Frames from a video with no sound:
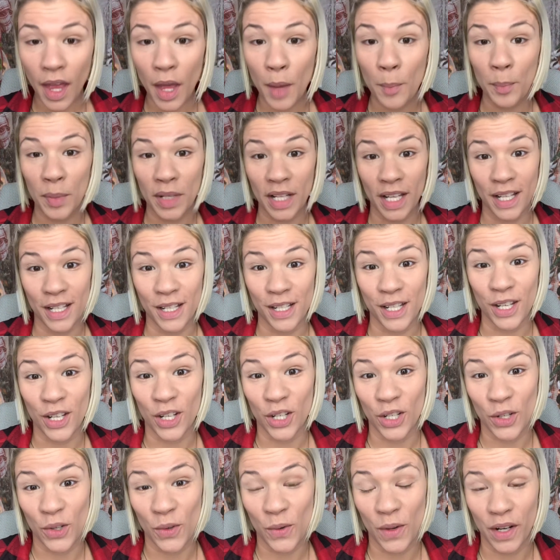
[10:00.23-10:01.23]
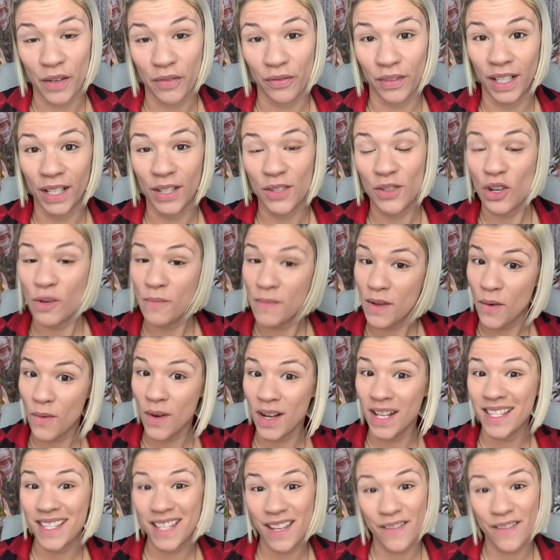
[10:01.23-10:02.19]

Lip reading: But you know what a friend told me once?